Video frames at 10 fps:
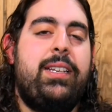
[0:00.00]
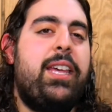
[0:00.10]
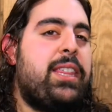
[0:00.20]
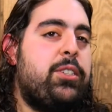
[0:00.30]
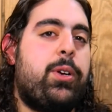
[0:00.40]

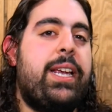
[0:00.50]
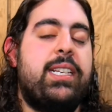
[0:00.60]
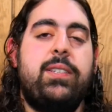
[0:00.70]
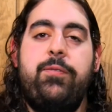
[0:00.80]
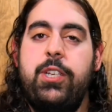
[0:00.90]
Nathan Drake
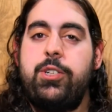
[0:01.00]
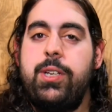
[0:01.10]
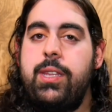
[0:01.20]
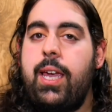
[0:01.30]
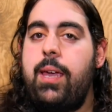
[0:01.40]
isn't featured
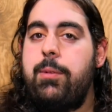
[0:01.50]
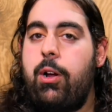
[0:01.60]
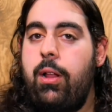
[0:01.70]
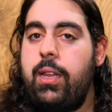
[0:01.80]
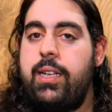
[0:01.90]
in the game at
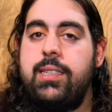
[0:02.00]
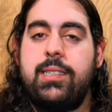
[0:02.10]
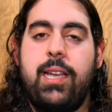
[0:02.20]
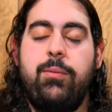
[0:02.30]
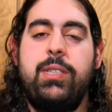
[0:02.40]
all, and
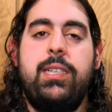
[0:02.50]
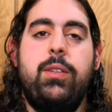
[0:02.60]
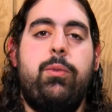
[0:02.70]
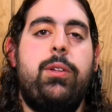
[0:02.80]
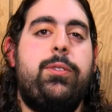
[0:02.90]
instead we see
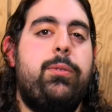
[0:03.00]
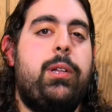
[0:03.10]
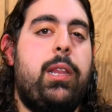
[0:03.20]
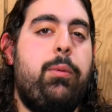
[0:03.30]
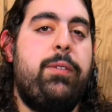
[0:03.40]
the world through
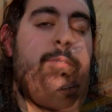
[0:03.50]
Chloe